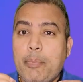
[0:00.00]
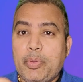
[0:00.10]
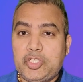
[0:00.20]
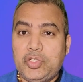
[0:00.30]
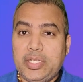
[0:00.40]

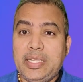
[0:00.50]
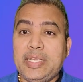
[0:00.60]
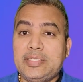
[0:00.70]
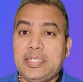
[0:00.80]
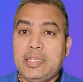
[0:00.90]
opportunity
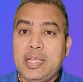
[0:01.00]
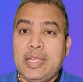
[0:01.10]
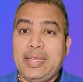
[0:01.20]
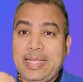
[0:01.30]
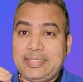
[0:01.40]
is in
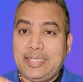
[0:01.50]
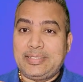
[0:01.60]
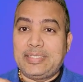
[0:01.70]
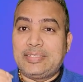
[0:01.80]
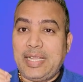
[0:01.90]

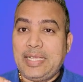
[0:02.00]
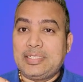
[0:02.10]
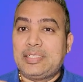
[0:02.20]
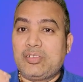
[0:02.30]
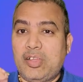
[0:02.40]
Nexus
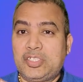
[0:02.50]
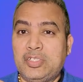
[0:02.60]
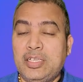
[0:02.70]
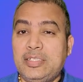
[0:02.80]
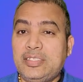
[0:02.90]
Select Trust.
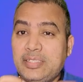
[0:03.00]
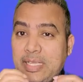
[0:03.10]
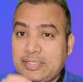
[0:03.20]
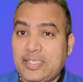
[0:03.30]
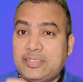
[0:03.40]
This
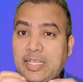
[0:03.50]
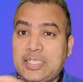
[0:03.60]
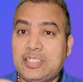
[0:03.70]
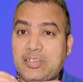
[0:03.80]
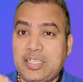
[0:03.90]
Nexus
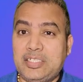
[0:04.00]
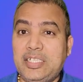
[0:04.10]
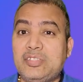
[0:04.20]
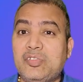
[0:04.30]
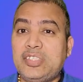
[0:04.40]
Select Trust
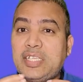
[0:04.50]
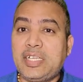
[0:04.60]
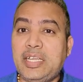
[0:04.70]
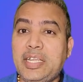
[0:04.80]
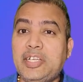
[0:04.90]
is
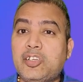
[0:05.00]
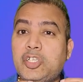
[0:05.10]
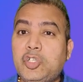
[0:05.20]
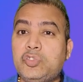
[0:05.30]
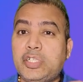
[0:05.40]
recently
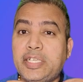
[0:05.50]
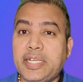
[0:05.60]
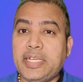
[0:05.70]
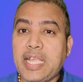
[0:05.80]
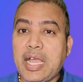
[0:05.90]
introduced in
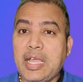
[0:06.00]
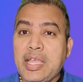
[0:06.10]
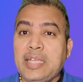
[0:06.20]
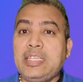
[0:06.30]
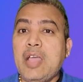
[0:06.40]
India.
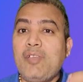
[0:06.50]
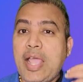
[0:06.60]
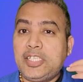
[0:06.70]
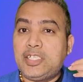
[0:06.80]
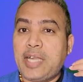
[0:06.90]
They have
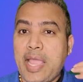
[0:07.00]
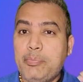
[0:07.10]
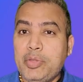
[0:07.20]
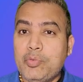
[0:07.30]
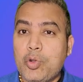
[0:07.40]
launched an
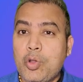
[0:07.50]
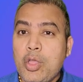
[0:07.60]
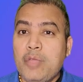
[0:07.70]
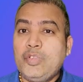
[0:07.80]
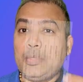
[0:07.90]

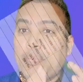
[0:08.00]
IPO with